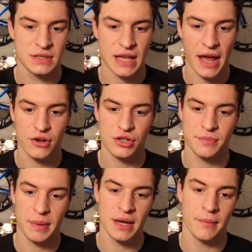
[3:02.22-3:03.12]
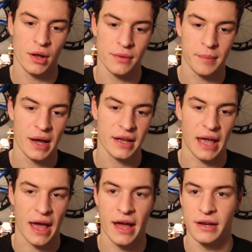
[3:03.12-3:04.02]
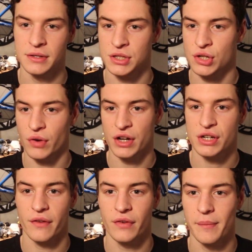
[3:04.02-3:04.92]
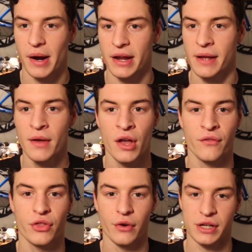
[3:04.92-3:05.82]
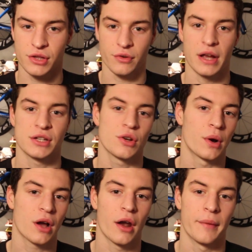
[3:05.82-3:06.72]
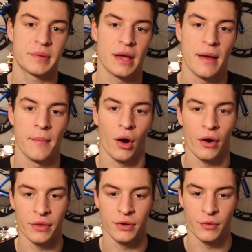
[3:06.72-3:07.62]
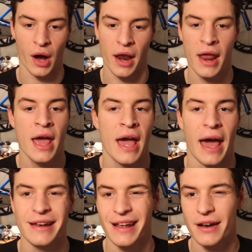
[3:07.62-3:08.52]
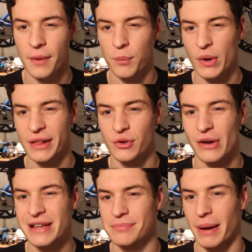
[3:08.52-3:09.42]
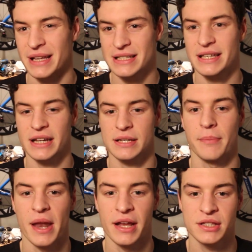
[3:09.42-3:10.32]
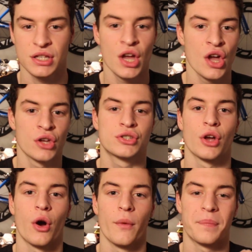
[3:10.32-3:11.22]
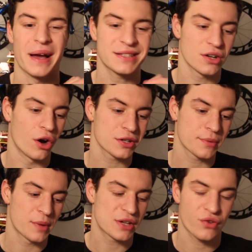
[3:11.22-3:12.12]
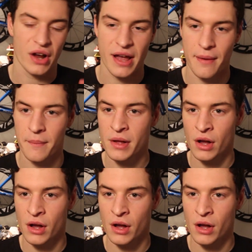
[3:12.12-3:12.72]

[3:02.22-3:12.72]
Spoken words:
Sanders beat him on the bike and just crushed everybody for the rest of the race. No one caught up to him on the run, and he ended up winning the race by 6 minutes. So that's an awesome race for him.